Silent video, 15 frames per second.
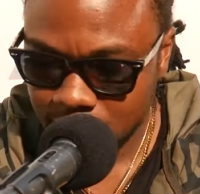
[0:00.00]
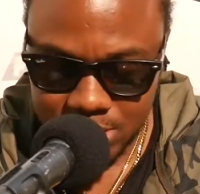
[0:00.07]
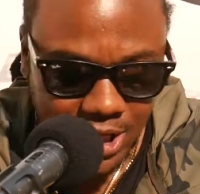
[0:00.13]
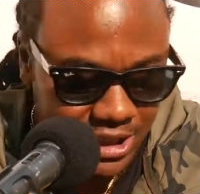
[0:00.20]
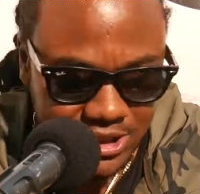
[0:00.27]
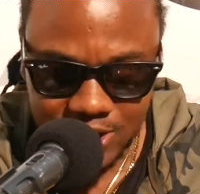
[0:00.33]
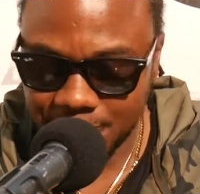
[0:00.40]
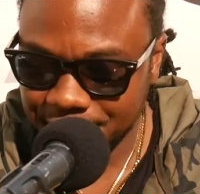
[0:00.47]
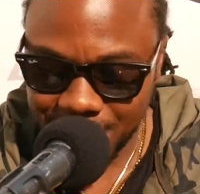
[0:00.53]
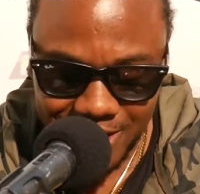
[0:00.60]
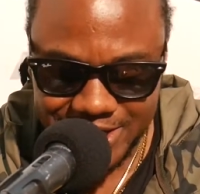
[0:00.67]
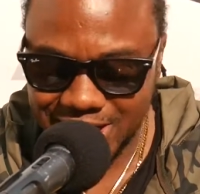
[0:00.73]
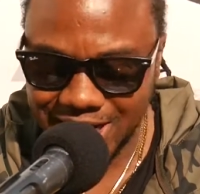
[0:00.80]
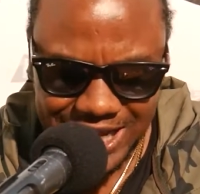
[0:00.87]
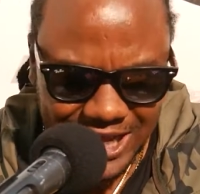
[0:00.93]
Thank you,
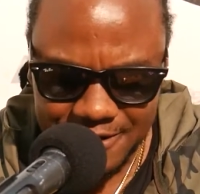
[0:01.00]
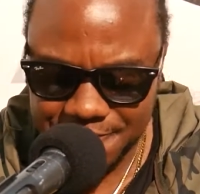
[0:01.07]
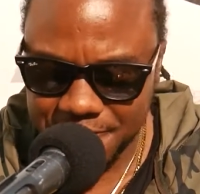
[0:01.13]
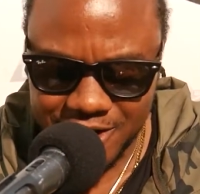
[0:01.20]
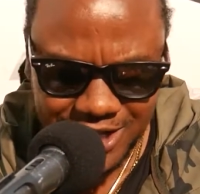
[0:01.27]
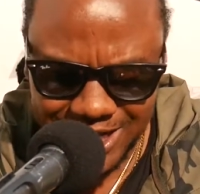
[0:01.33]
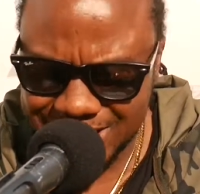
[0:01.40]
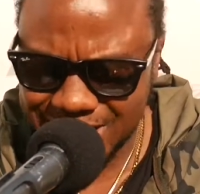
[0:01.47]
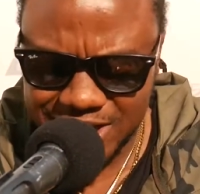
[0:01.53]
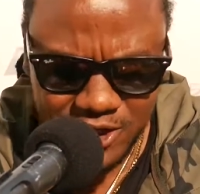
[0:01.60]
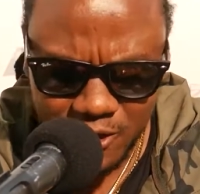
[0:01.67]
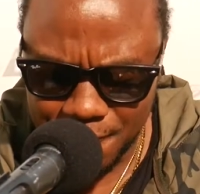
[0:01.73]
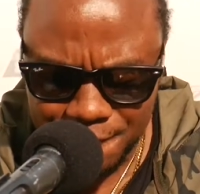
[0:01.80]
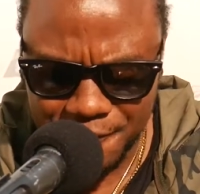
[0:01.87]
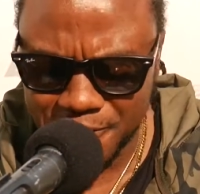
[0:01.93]
Father God, for
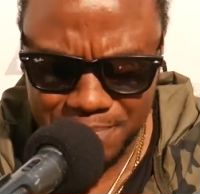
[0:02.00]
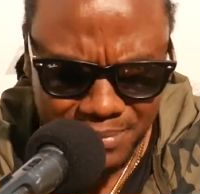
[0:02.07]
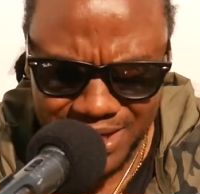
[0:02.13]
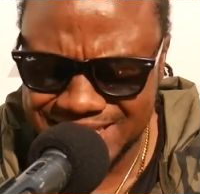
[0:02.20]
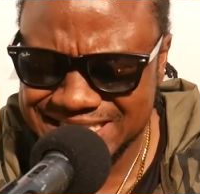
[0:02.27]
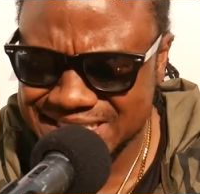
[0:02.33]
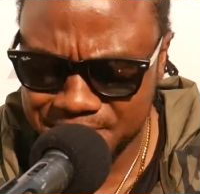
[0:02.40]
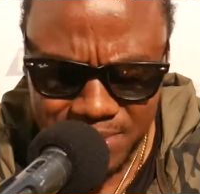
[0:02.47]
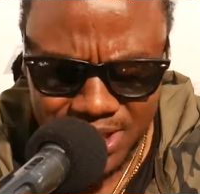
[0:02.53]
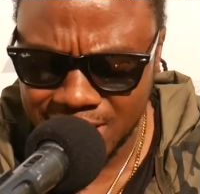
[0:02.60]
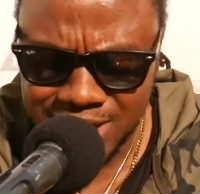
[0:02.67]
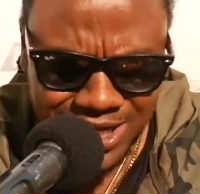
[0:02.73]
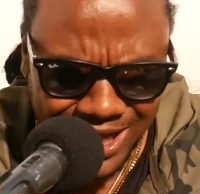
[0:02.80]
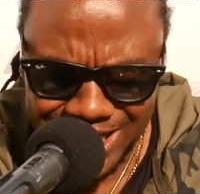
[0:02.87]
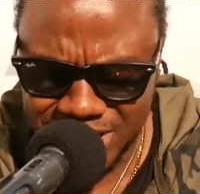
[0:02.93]
continue to bless
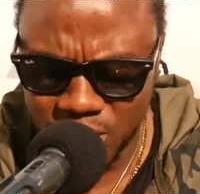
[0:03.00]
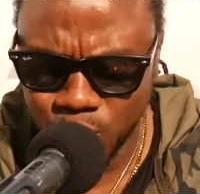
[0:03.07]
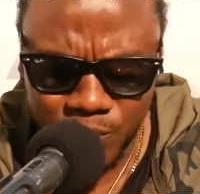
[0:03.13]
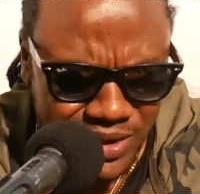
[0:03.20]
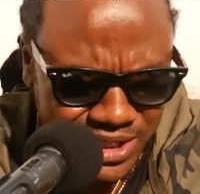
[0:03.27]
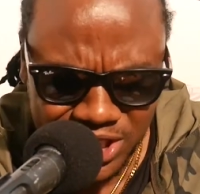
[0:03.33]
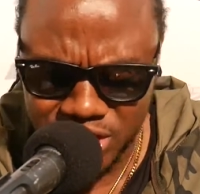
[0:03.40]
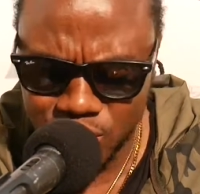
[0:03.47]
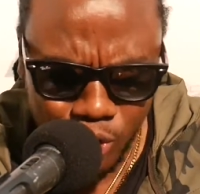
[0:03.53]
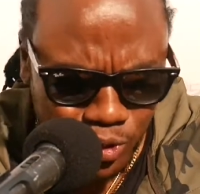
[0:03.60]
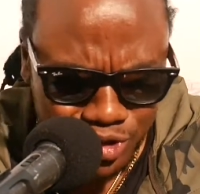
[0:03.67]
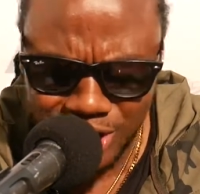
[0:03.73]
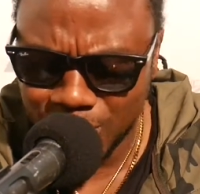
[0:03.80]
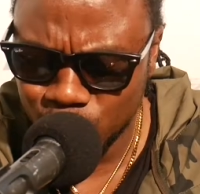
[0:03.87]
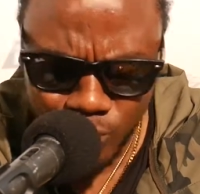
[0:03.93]
me. Cause the wicked
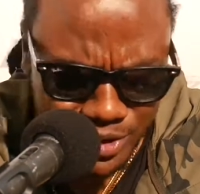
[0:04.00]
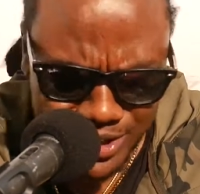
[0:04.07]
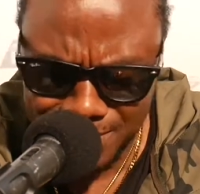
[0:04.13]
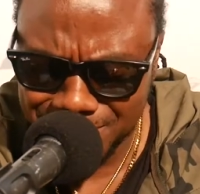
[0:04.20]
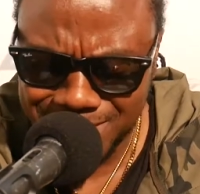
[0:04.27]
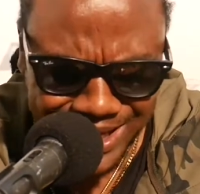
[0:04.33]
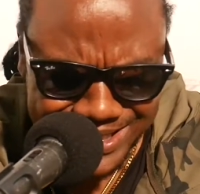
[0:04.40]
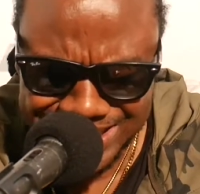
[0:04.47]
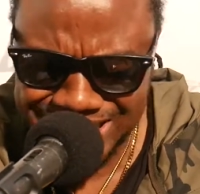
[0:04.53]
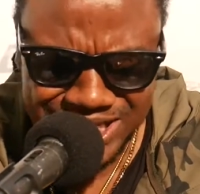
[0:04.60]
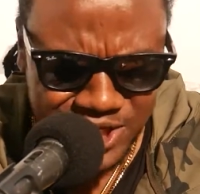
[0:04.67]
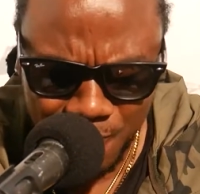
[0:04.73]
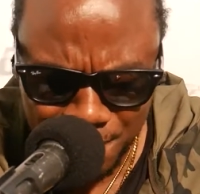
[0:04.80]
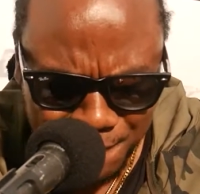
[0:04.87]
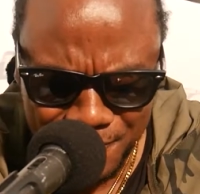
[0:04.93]
out the road, them
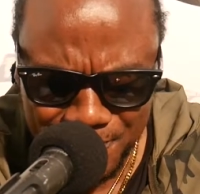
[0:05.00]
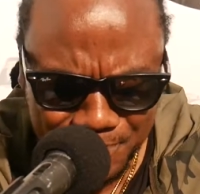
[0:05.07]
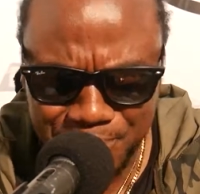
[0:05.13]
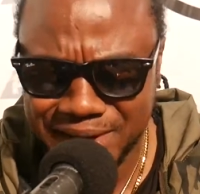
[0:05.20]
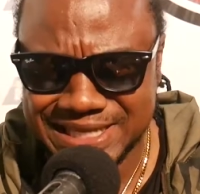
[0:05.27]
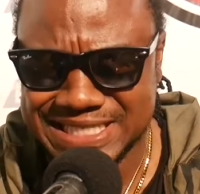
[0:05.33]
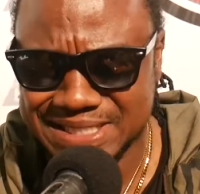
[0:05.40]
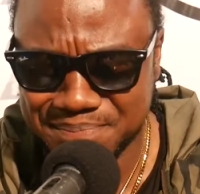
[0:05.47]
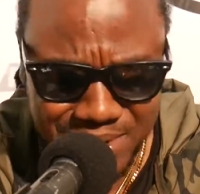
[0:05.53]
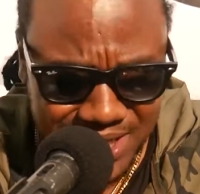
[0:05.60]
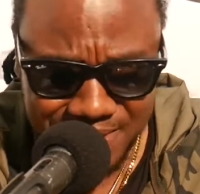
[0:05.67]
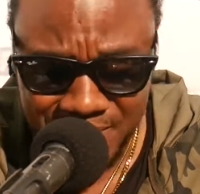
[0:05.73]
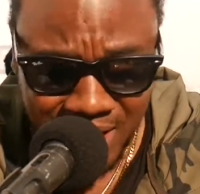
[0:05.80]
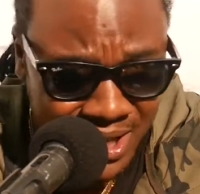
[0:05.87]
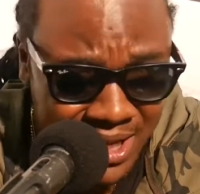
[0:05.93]
continue to piss
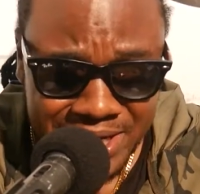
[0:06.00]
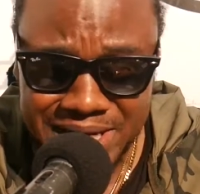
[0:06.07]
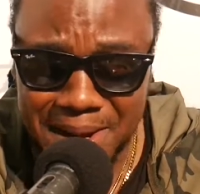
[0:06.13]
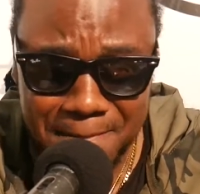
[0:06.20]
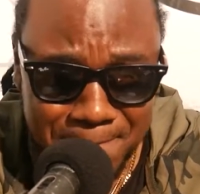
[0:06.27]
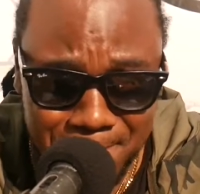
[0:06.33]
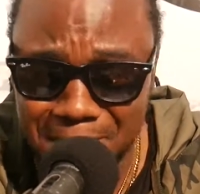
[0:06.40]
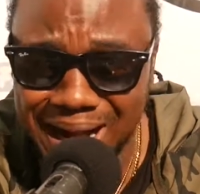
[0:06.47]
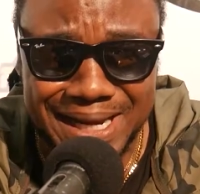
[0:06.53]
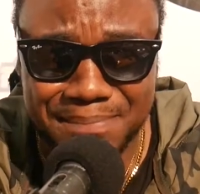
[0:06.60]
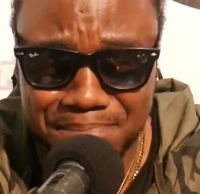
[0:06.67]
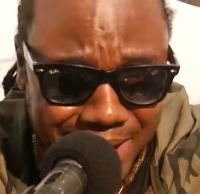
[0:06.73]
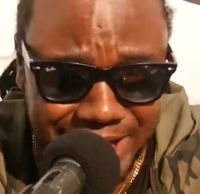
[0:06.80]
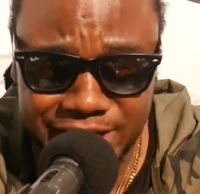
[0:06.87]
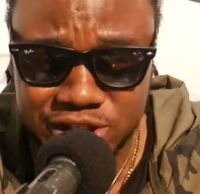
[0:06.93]
me. Them
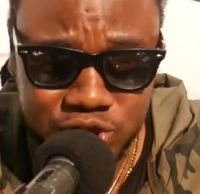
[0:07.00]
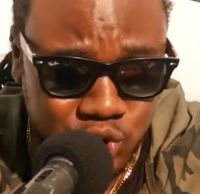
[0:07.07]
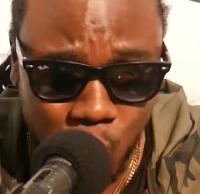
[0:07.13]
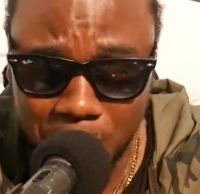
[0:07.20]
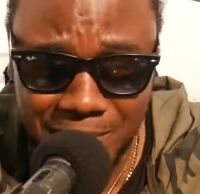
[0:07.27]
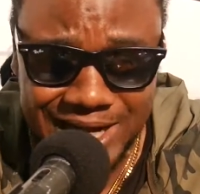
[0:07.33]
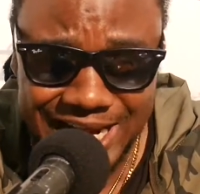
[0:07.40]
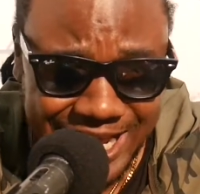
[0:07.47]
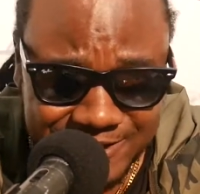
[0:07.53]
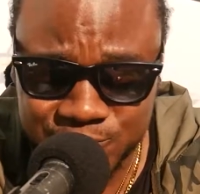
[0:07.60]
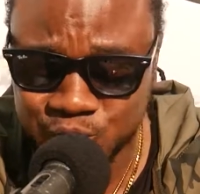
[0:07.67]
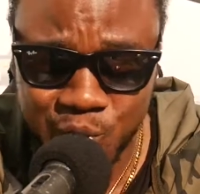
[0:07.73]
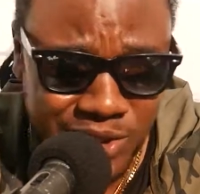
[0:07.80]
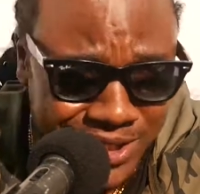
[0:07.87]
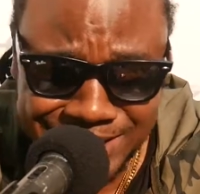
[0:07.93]
bad mind through my life
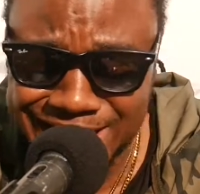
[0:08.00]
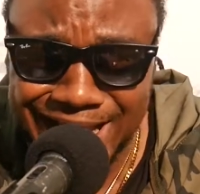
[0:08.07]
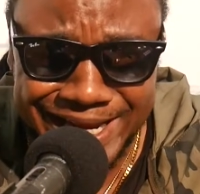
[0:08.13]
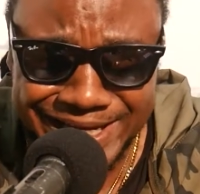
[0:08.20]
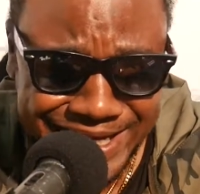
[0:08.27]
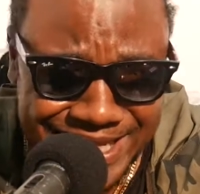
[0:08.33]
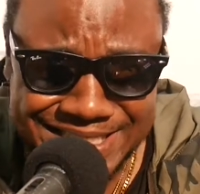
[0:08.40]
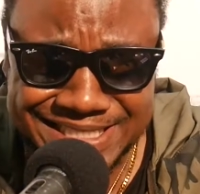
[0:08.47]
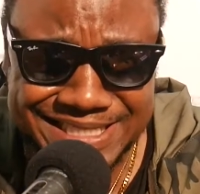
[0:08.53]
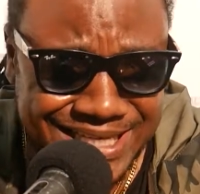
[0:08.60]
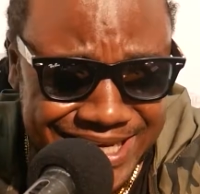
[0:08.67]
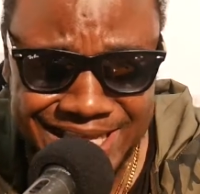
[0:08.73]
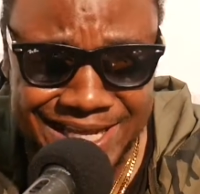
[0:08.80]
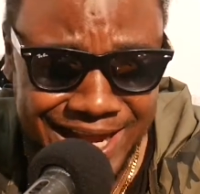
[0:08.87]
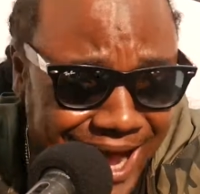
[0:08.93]
sweet like
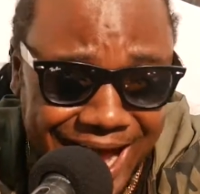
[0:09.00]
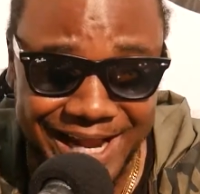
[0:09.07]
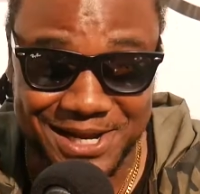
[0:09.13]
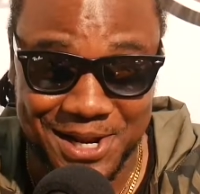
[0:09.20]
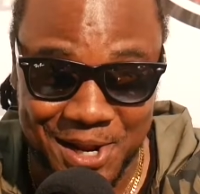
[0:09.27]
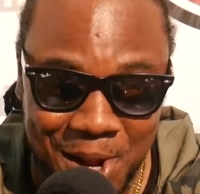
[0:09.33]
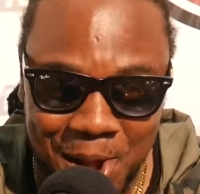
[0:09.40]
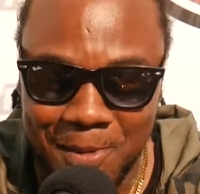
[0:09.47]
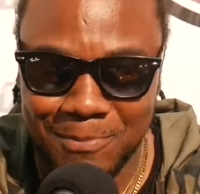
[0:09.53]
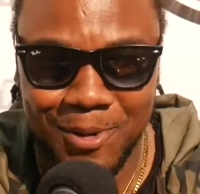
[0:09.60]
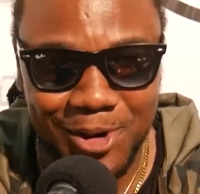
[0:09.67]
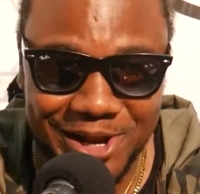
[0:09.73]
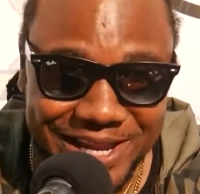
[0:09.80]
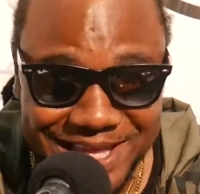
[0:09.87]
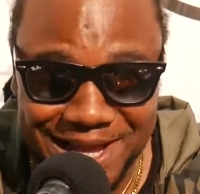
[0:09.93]
Nestle. And
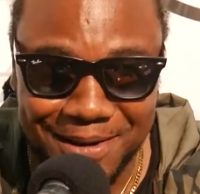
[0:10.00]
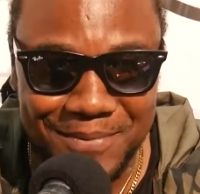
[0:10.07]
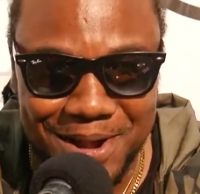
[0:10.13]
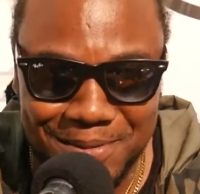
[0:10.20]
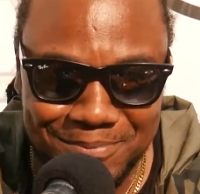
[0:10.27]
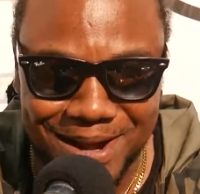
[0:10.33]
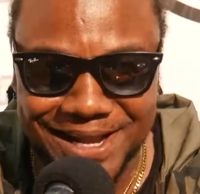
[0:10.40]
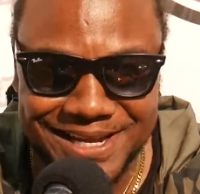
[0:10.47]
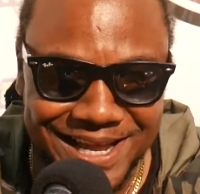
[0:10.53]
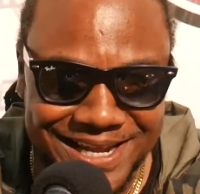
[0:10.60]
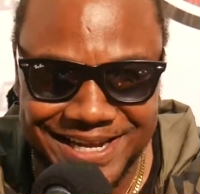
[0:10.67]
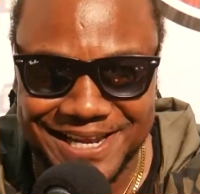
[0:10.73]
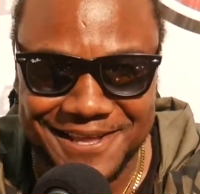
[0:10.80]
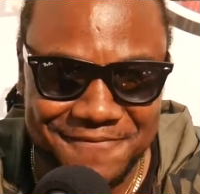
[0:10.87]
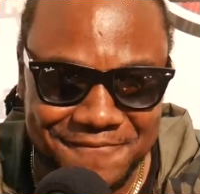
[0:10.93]
money I make man
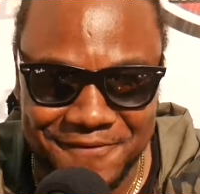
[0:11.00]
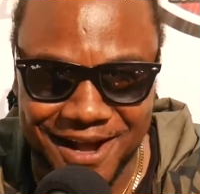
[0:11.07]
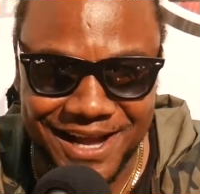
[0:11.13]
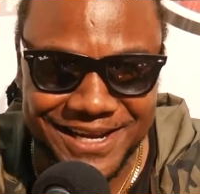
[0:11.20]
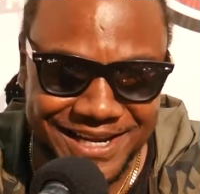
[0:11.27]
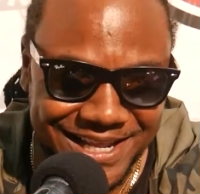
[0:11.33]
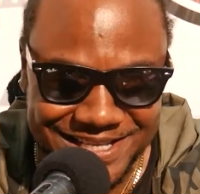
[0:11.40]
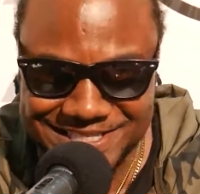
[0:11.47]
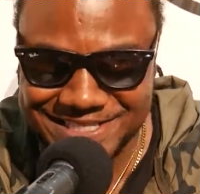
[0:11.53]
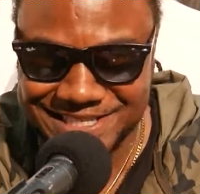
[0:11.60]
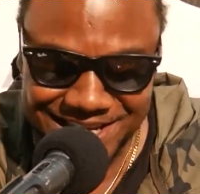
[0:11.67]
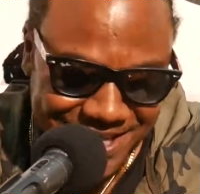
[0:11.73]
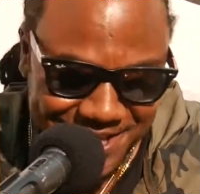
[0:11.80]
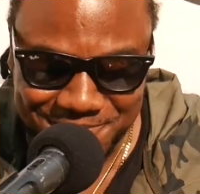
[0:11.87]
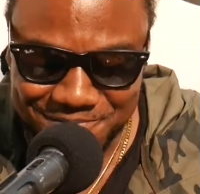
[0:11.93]
and live
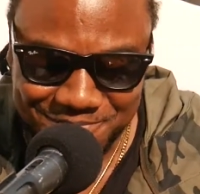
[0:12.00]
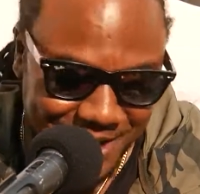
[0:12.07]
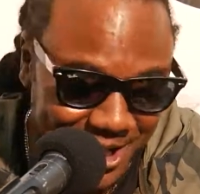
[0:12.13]
honestly.